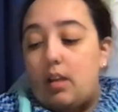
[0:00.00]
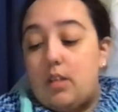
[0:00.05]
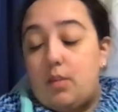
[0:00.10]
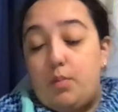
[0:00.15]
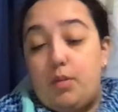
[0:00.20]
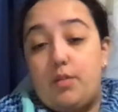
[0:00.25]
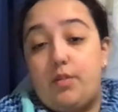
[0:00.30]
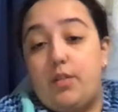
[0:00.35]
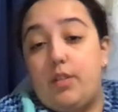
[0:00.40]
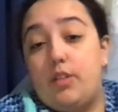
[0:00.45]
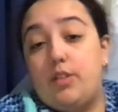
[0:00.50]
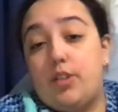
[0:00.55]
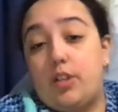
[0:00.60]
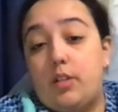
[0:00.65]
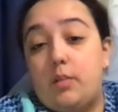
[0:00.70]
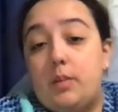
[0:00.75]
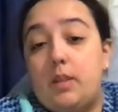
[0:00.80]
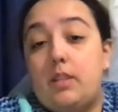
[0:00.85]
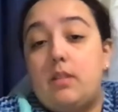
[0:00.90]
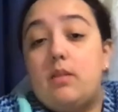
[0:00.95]
book for
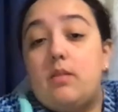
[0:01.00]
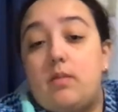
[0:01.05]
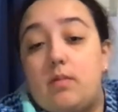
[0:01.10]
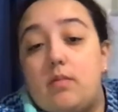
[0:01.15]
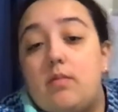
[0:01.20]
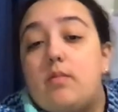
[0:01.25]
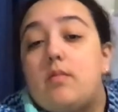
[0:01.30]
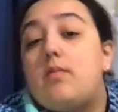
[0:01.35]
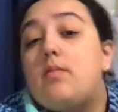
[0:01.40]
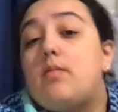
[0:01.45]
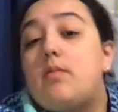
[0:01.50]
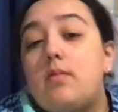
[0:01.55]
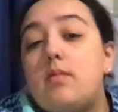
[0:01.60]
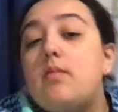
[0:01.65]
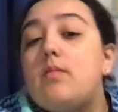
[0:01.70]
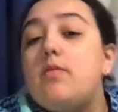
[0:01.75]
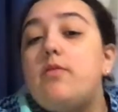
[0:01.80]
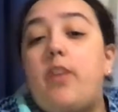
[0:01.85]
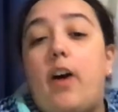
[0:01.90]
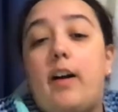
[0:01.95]
enjoyment,
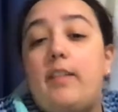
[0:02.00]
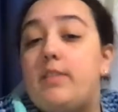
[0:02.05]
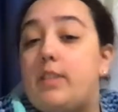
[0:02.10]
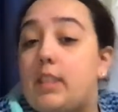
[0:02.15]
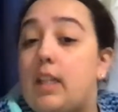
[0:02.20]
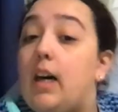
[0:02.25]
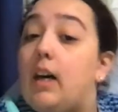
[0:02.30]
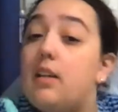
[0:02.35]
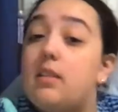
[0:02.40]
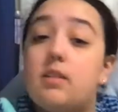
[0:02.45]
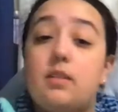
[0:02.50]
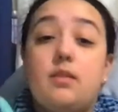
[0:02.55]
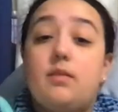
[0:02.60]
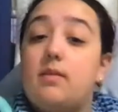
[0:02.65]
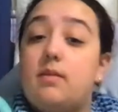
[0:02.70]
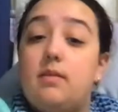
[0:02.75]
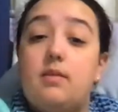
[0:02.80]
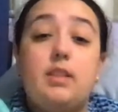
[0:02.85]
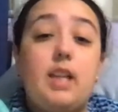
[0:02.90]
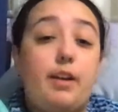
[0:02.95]
5 stars,
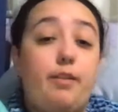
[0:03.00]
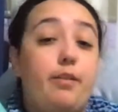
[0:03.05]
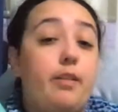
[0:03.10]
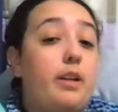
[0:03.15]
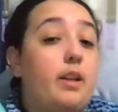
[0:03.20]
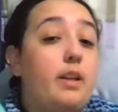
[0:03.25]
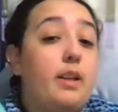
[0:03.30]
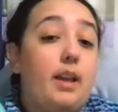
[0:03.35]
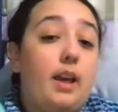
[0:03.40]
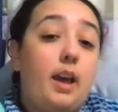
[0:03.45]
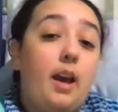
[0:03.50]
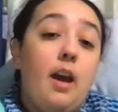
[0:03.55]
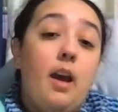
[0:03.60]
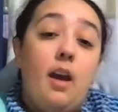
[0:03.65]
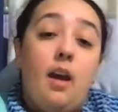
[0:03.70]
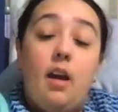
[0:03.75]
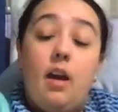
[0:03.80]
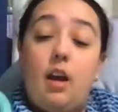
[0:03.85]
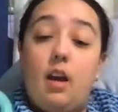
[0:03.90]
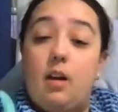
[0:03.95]
definitely.
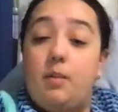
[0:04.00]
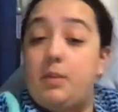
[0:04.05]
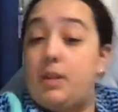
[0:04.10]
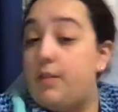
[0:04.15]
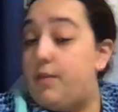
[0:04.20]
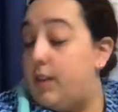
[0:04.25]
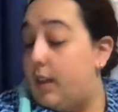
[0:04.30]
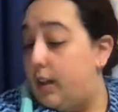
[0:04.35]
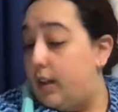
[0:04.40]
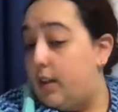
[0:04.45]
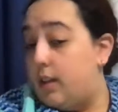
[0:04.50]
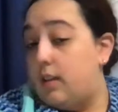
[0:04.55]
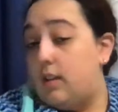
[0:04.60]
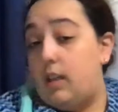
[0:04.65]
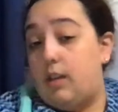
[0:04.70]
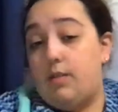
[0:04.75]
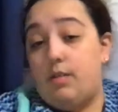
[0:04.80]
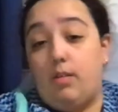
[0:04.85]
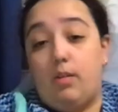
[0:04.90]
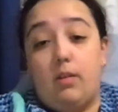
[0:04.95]
And I'm definitely going to
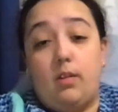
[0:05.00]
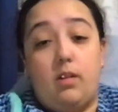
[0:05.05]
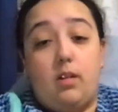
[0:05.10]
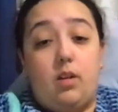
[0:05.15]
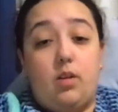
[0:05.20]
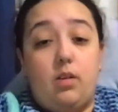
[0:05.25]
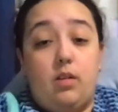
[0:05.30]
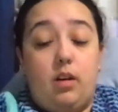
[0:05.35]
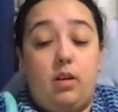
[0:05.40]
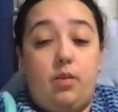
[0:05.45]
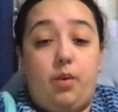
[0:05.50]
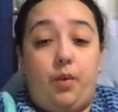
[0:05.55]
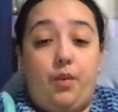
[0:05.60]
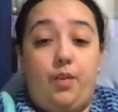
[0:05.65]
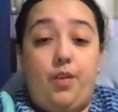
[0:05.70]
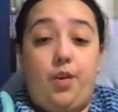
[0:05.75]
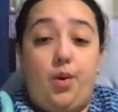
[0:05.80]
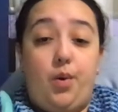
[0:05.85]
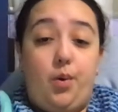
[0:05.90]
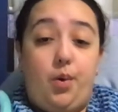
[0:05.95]
leave a
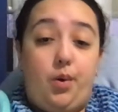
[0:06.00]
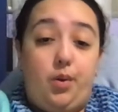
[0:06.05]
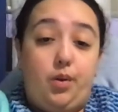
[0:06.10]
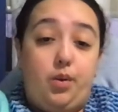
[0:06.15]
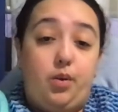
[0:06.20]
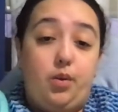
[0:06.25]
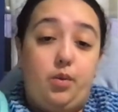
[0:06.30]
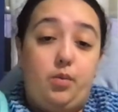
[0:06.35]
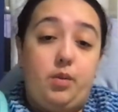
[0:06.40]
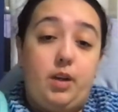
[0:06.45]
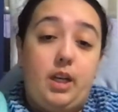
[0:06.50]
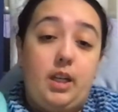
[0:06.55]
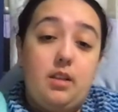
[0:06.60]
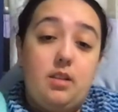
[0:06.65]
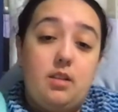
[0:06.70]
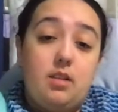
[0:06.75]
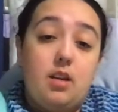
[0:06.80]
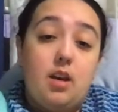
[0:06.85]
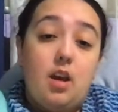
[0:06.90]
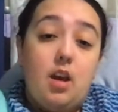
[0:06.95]
review on
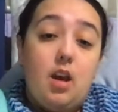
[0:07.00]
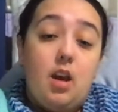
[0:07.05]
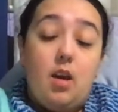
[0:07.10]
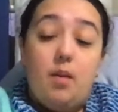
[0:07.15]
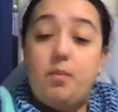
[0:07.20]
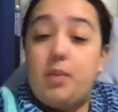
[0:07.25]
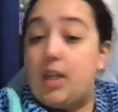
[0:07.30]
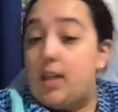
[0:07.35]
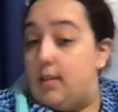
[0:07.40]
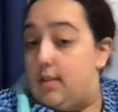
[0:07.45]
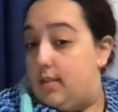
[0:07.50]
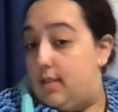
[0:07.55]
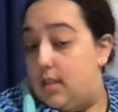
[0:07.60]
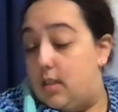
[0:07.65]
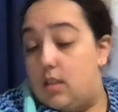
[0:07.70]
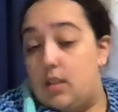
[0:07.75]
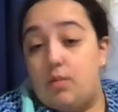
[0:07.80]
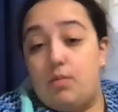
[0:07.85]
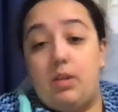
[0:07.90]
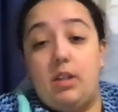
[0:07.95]
Goodreads because
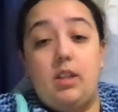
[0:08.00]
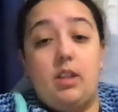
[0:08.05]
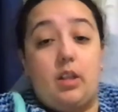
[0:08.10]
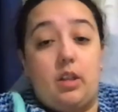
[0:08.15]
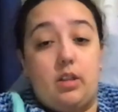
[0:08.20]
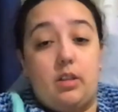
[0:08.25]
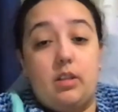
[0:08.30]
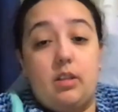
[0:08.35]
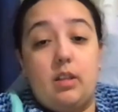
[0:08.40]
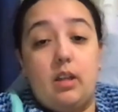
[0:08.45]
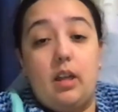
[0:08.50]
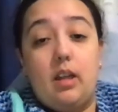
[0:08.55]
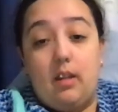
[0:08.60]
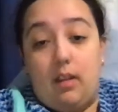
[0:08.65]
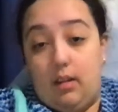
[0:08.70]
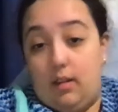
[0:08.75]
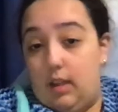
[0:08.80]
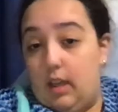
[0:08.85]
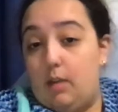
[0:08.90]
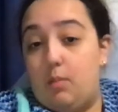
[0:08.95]
this is really good.
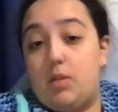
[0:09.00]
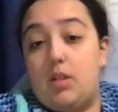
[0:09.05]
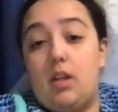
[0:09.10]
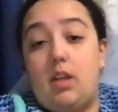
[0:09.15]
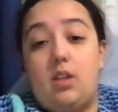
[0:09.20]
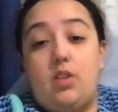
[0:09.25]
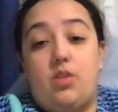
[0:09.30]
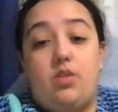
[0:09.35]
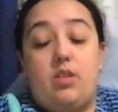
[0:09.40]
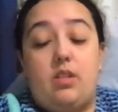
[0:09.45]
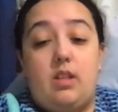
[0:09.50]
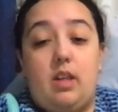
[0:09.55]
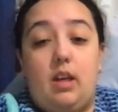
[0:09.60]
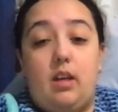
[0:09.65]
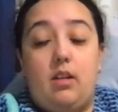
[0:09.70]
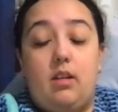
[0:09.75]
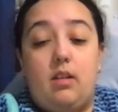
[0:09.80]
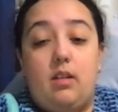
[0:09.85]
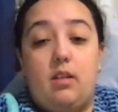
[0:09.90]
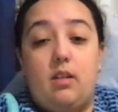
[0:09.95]
The themes are interesting.